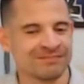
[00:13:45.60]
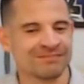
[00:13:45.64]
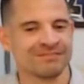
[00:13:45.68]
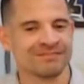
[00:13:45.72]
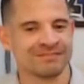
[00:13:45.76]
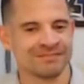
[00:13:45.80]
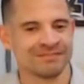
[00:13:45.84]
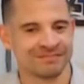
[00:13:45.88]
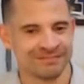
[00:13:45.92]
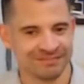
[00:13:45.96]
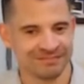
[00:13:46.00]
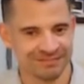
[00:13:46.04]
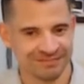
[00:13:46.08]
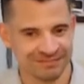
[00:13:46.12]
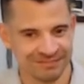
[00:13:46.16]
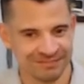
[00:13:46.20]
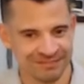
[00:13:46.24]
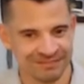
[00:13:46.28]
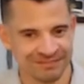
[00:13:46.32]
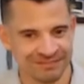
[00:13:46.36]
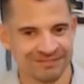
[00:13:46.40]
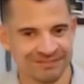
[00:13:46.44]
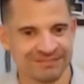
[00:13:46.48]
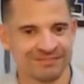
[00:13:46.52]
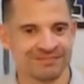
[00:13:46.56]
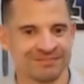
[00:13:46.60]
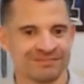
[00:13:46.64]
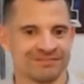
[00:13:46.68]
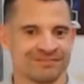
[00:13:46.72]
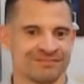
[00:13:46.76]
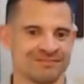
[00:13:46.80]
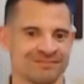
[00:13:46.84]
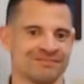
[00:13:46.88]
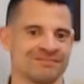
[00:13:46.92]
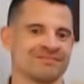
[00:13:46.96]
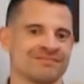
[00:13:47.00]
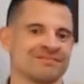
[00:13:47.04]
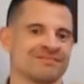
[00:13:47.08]

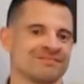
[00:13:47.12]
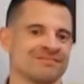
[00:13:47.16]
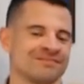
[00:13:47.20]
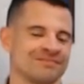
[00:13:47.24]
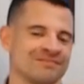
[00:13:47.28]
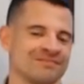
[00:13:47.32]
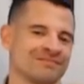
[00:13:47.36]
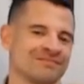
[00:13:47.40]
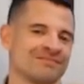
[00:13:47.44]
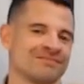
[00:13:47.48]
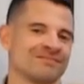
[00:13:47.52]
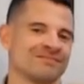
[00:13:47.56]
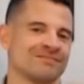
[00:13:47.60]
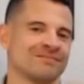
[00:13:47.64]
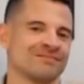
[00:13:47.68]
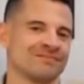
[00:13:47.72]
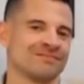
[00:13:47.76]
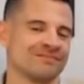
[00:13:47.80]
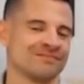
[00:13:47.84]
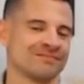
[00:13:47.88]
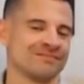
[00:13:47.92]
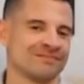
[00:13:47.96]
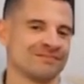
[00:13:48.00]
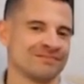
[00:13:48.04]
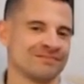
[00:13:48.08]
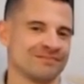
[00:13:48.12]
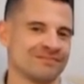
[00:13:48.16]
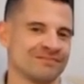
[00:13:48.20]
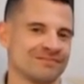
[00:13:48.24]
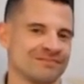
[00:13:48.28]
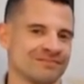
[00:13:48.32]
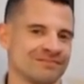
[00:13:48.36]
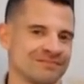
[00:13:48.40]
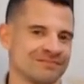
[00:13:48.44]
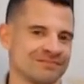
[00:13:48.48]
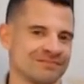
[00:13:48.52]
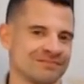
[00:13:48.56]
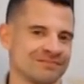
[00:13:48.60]

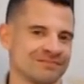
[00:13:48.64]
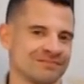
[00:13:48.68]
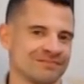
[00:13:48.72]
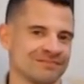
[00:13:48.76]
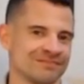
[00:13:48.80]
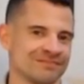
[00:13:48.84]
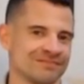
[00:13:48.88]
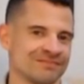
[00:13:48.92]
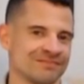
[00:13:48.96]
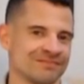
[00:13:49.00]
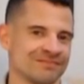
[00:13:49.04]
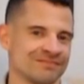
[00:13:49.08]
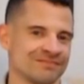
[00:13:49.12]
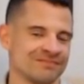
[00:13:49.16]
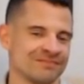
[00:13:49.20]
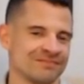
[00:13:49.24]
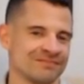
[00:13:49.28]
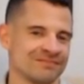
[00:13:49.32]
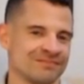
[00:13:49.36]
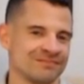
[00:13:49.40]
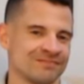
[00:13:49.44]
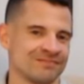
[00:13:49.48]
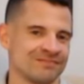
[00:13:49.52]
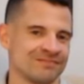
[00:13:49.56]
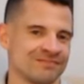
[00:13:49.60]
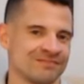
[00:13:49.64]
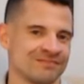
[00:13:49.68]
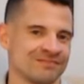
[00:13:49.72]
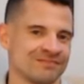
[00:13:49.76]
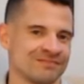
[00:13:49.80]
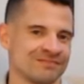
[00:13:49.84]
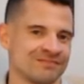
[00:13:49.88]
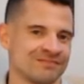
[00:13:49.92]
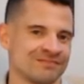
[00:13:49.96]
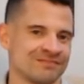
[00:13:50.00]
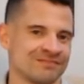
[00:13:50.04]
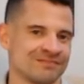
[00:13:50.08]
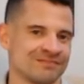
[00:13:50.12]

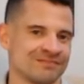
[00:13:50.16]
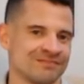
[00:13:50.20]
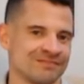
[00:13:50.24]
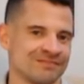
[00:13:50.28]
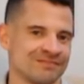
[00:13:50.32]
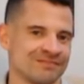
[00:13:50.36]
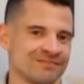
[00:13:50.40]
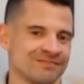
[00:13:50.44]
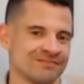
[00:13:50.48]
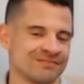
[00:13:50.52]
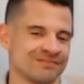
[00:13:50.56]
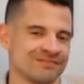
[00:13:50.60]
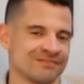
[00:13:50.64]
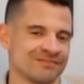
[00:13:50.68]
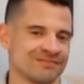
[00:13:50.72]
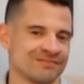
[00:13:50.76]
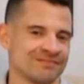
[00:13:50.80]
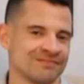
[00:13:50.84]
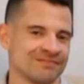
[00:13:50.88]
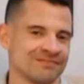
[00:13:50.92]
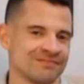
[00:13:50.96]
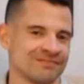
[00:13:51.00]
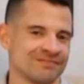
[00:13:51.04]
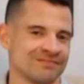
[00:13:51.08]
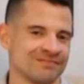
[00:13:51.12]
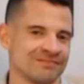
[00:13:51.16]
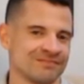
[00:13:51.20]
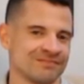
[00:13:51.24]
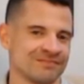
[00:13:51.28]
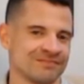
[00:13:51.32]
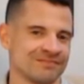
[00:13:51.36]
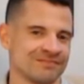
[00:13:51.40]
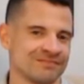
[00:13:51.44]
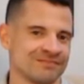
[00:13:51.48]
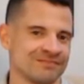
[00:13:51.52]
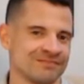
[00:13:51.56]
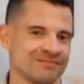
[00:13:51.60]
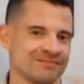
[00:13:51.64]

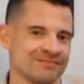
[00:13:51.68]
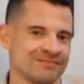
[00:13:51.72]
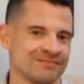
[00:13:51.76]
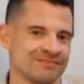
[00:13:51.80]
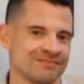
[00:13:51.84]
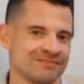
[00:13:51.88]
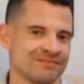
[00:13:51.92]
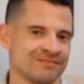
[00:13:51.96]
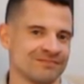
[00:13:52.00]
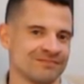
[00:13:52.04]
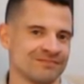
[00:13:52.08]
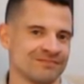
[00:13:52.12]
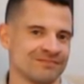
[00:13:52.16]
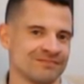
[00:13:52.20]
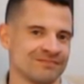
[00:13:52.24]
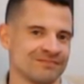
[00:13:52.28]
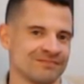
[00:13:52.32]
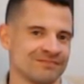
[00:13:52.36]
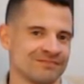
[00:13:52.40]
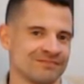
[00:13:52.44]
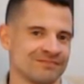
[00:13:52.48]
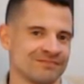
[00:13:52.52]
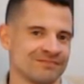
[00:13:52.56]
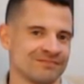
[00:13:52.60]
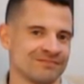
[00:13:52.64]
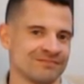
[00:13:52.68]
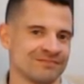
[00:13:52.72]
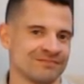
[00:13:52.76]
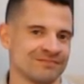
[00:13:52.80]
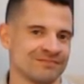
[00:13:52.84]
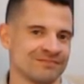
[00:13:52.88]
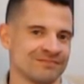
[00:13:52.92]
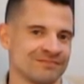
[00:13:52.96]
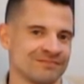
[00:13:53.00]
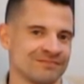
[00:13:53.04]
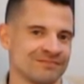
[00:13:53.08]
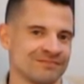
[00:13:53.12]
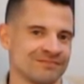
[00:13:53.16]

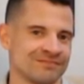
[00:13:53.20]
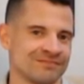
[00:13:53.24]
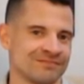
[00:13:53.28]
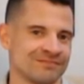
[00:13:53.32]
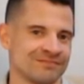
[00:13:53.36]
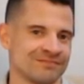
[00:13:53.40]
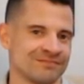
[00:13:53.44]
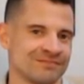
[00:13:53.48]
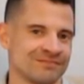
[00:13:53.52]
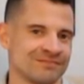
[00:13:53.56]
No words are spoken by the person on screen.